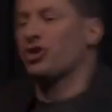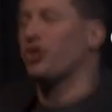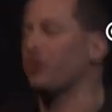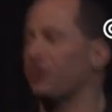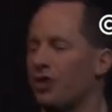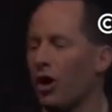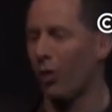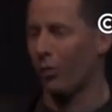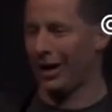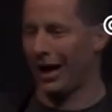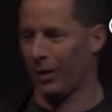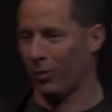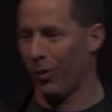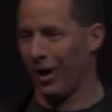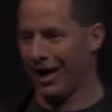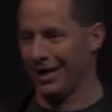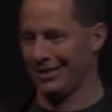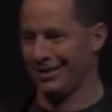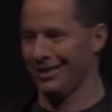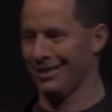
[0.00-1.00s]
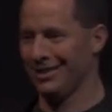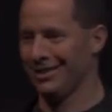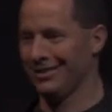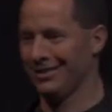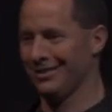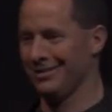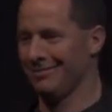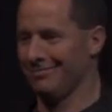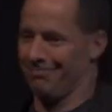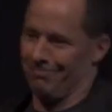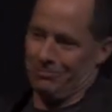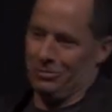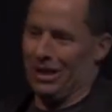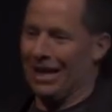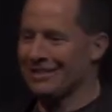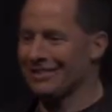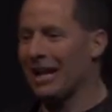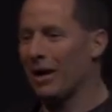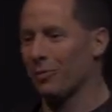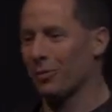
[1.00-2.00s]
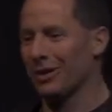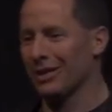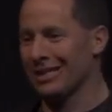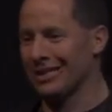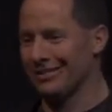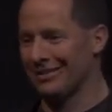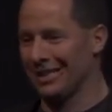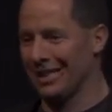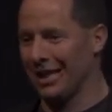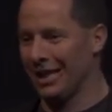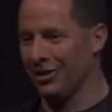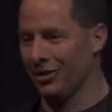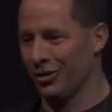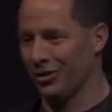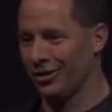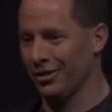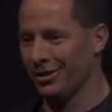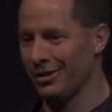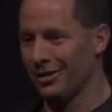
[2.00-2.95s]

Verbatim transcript: just know what I want. Well, that's not realistic either.